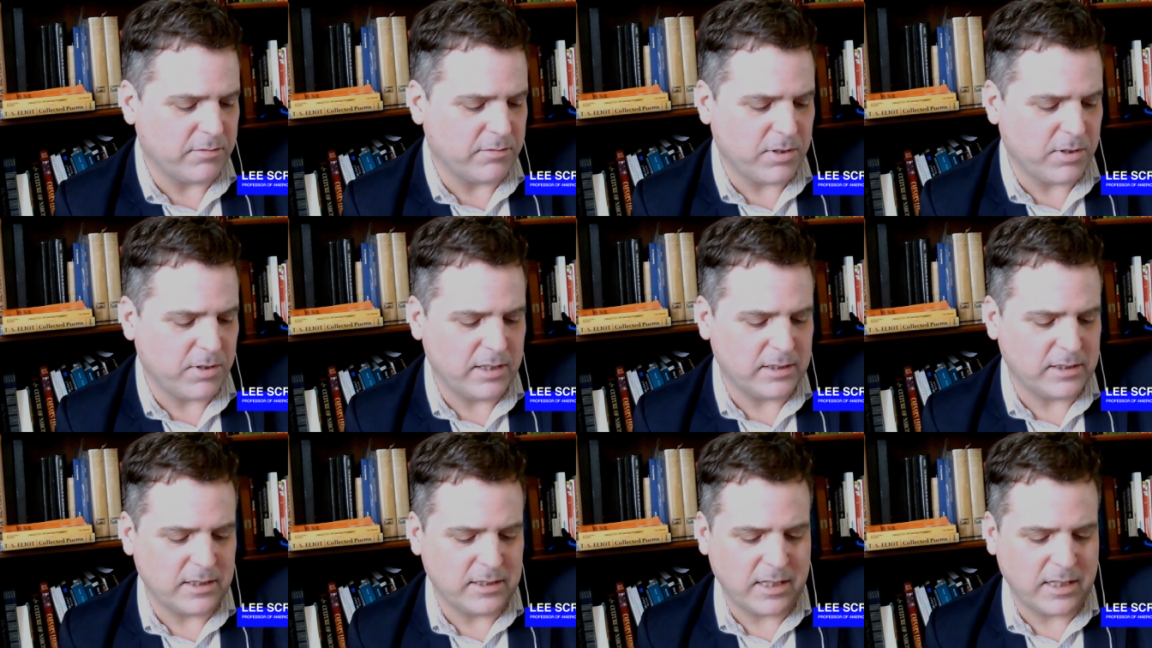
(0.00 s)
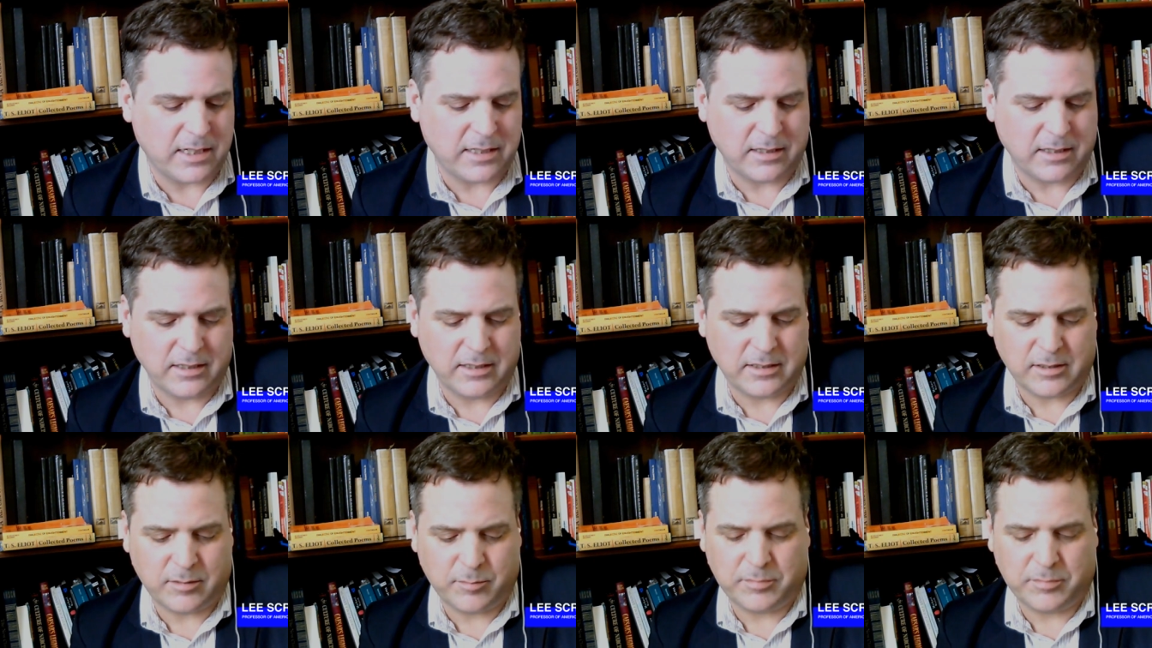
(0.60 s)
of
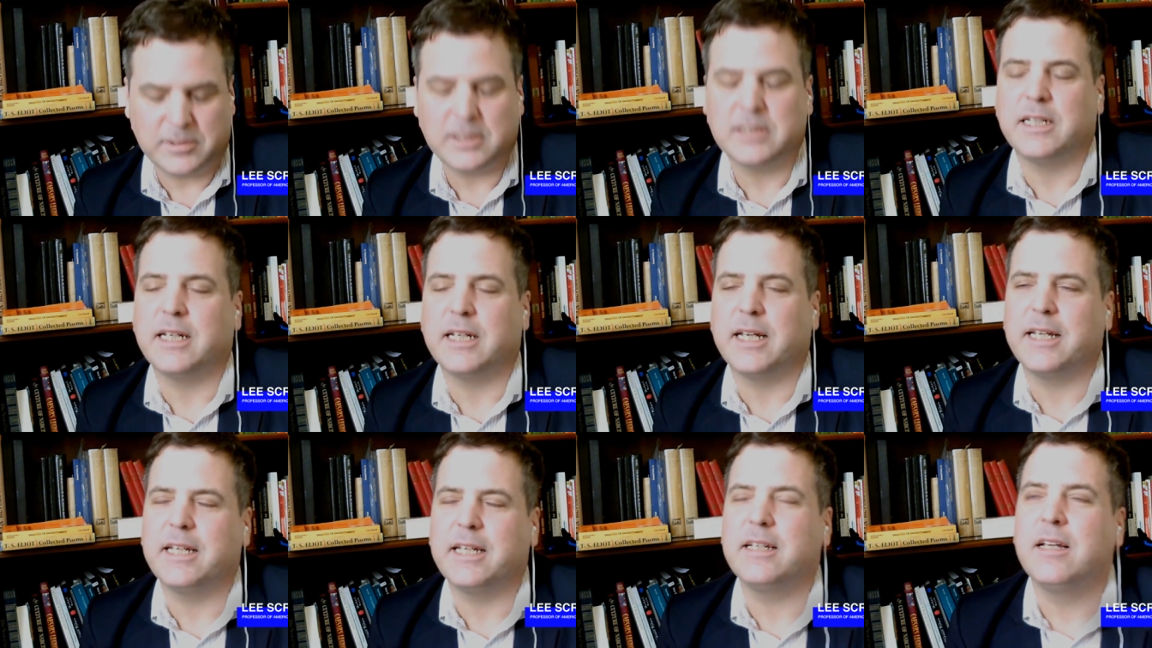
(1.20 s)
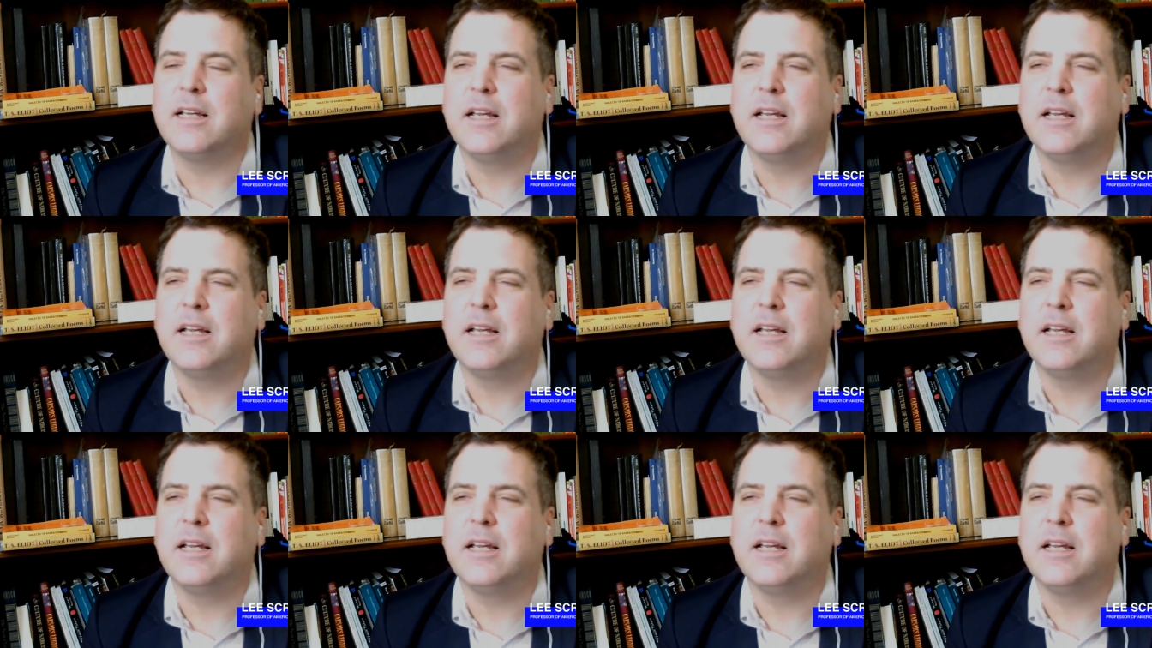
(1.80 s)
transcendentalism today.